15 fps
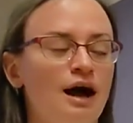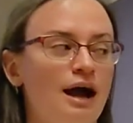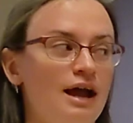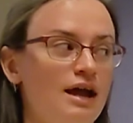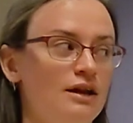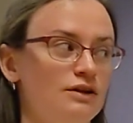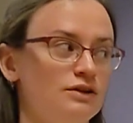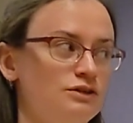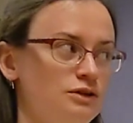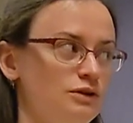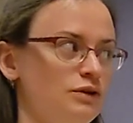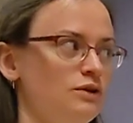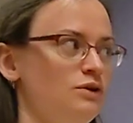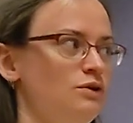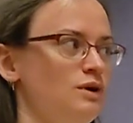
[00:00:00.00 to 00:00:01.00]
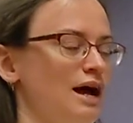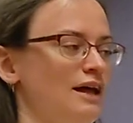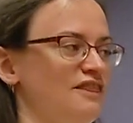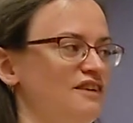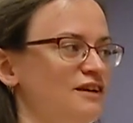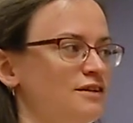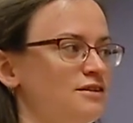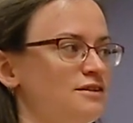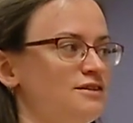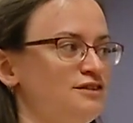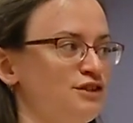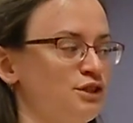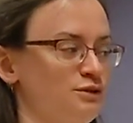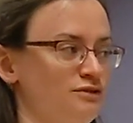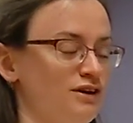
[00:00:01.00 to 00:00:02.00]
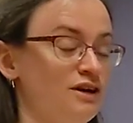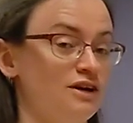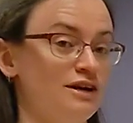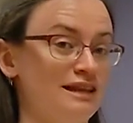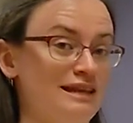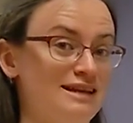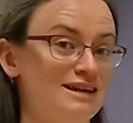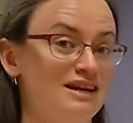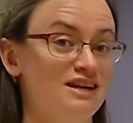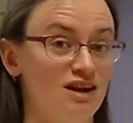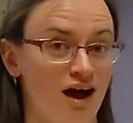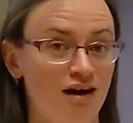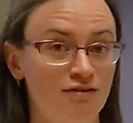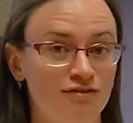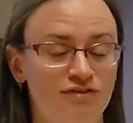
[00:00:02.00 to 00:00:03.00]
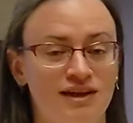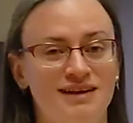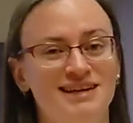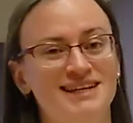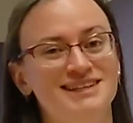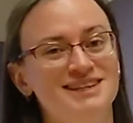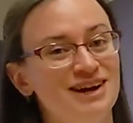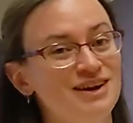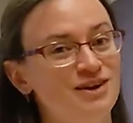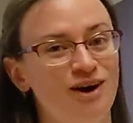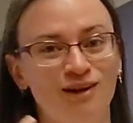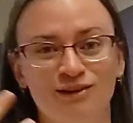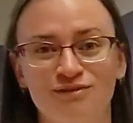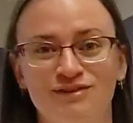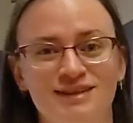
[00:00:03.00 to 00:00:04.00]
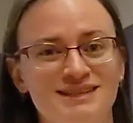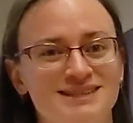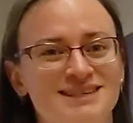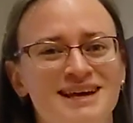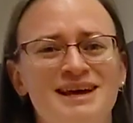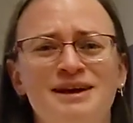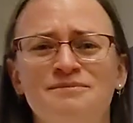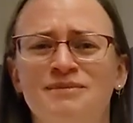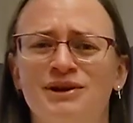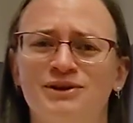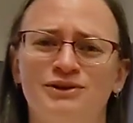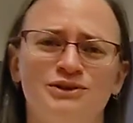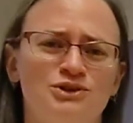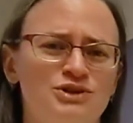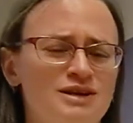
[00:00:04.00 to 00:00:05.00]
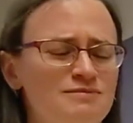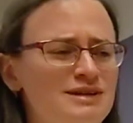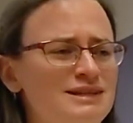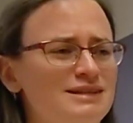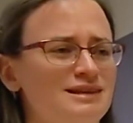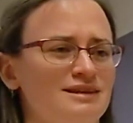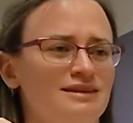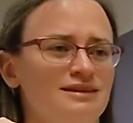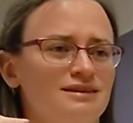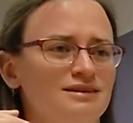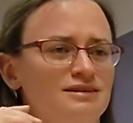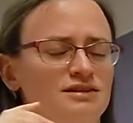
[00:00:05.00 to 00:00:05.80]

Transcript: I had a student who had this severely enough that he had done all of his medical treatments and the